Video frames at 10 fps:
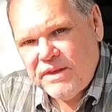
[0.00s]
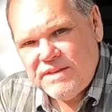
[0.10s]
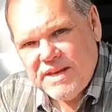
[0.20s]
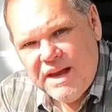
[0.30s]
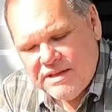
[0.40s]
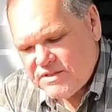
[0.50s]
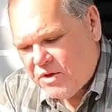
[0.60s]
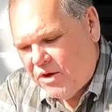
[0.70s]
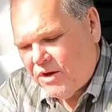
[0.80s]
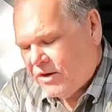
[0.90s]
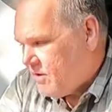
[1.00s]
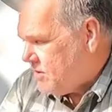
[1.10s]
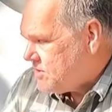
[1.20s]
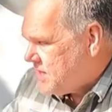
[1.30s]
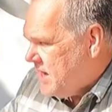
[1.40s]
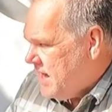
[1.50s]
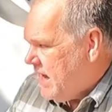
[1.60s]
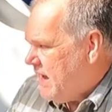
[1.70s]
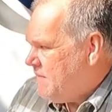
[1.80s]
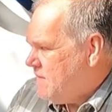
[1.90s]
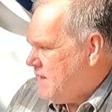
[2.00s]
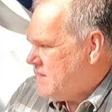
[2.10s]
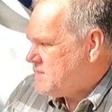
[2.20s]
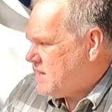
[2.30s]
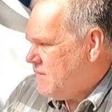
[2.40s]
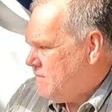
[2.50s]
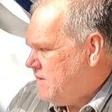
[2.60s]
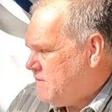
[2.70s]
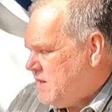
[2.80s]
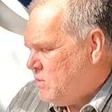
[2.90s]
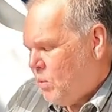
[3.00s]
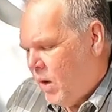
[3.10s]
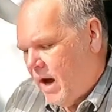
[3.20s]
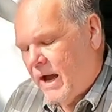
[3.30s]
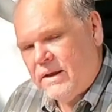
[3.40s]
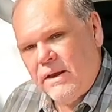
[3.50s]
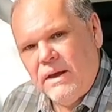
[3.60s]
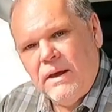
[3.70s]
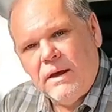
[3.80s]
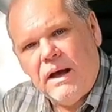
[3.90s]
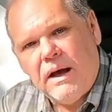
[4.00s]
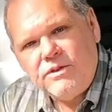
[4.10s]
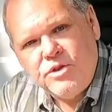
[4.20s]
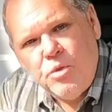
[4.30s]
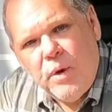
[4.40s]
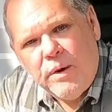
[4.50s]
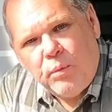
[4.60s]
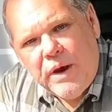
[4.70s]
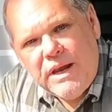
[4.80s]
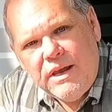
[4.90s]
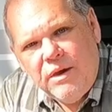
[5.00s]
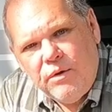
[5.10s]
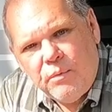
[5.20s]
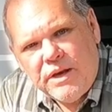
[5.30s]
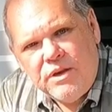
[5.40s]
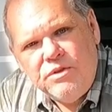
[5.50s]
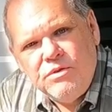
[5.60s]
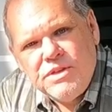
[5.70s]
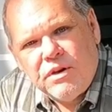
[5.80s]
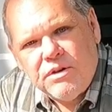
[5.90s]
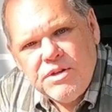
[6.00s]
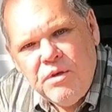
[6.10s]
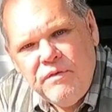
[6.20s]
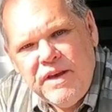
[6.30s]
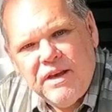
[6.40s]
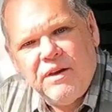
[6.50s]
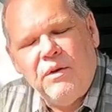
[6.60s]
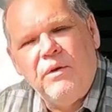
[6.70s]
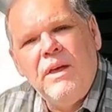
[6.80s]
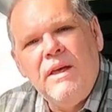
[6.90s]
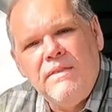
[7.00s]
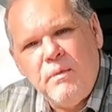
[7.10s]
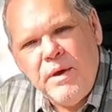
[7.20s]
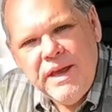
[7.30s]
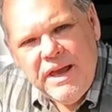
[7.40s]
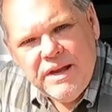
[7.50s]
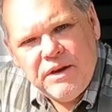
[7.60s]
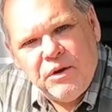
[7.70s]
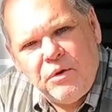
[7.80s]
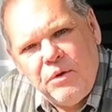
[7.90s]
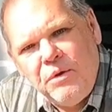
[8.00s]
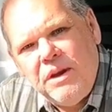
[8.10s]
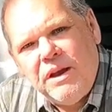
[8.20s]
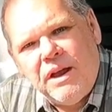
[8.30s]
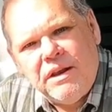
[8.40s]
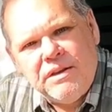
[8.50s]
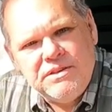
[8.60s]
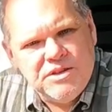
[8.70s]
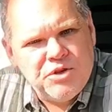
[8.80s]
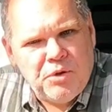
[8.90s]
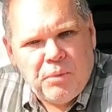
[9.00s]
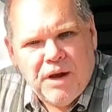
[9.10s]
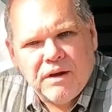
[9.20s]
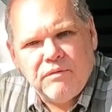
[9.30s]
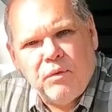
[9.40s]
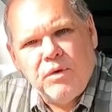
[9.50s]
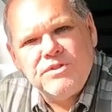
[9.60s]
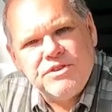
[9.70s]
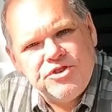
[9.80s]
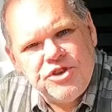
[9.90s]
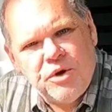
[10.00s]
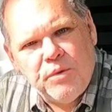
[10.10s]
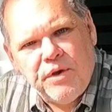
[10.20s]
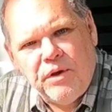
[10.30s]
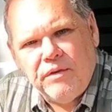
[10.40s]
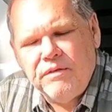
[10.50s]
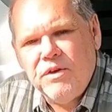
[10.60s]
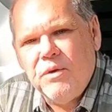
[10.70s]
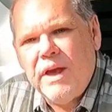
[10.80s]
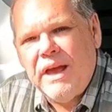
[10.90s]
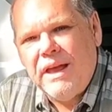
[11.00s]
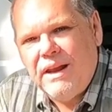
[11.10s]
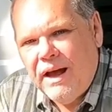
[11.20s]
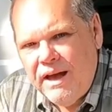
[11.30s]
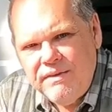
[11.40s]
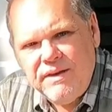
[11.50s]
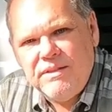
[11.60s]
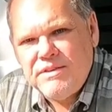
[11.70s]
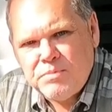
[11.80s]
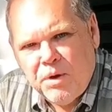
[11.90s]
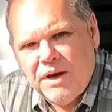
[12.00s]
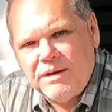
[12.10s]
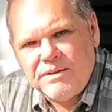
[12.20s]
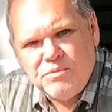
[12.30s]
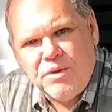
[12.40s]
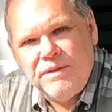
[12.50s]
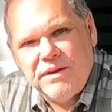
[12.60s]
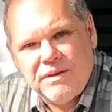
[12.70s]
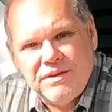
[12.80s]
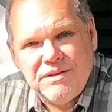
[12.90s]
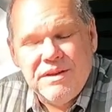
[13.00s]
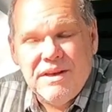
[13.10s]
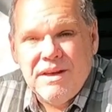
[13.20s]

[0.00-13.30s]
these XTalkers and this 15 watt two-way radio that we can use in our tow vehicle, they went ahead and included an additional product for us to share with all of you. And I think this product is one that could